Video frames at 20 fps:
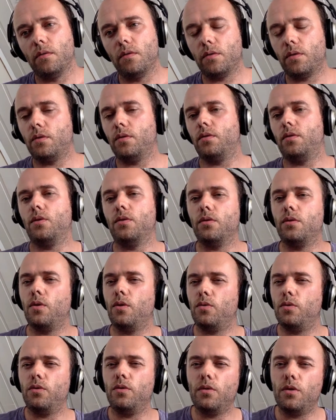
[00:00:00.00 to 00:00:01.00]
so,
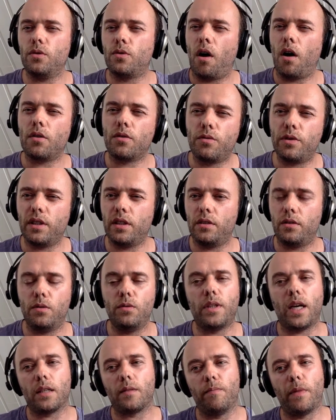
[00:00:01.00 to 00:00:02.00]
so, you can't really
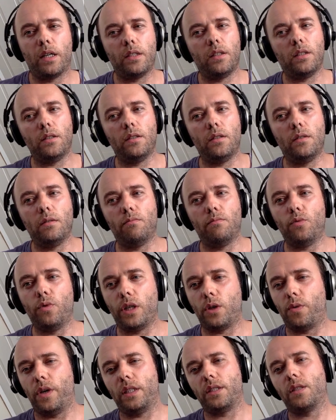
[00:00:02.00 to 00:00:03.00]
do that many
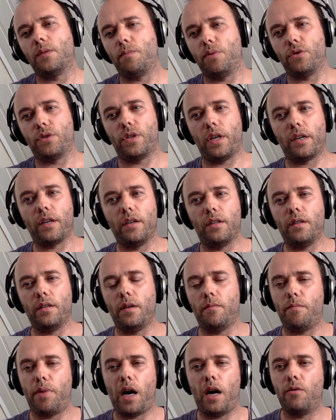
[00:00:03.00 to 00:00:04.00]
requests per
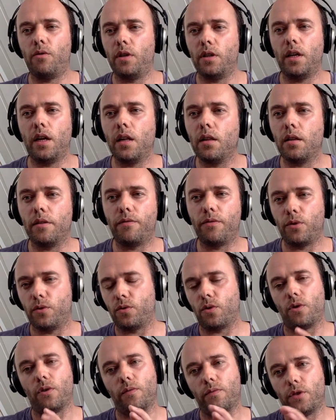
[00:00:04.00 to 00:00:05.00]
second in parallel if you
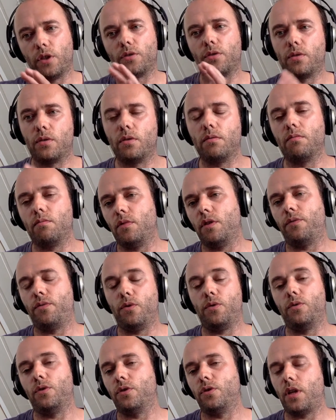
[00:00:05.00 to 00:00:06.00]
sort of just
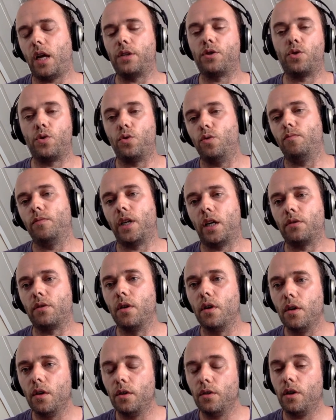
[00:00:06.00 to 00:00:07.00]
if you just assume that